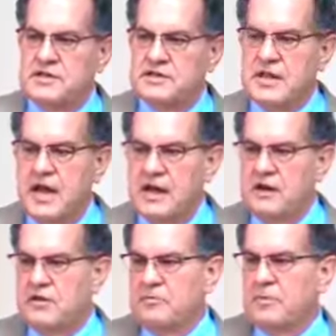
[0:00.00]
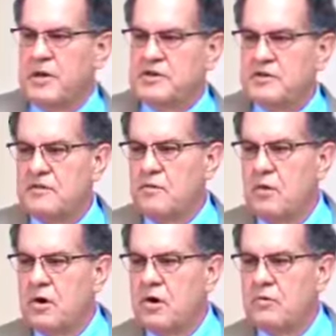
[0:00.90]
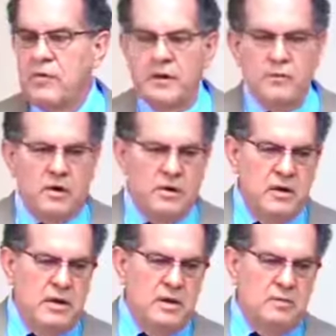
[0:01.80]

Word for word: that sat under the preaching of the word, we were